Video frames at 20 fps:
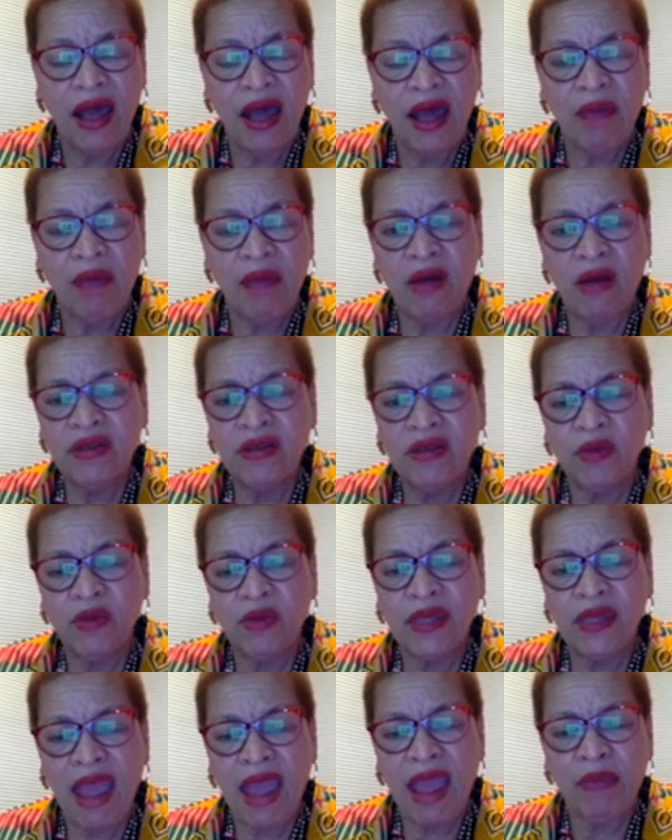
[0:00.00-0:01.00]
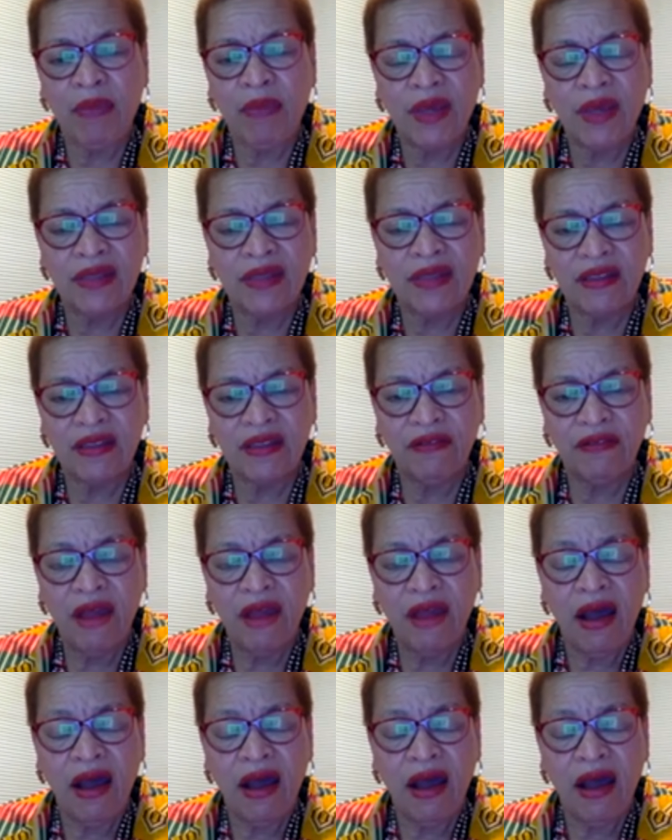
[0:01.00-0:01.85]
I'm also really apprehensive